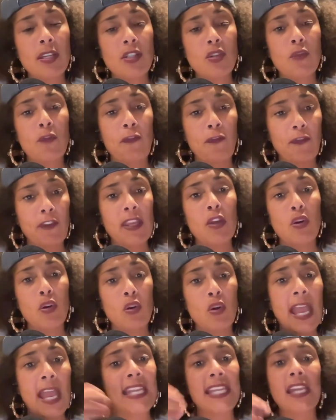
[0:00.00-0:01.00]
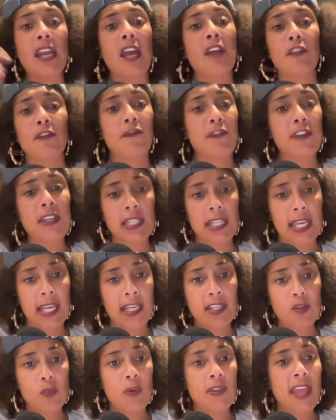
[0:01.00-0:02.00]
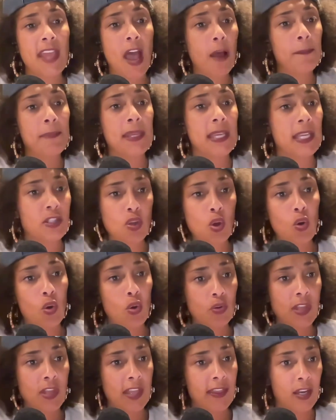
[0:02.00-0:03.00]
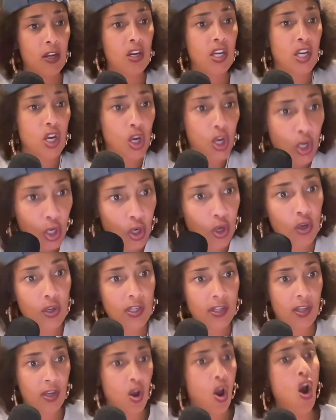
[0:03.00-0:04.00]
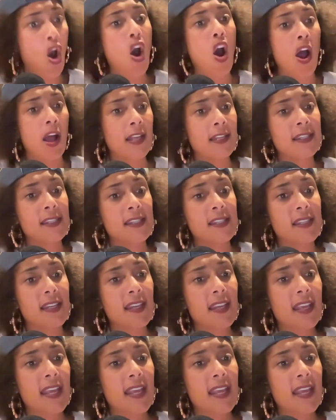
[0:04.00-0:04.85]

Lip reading: to feel any other feelings without being told that they're going to hurt the cause.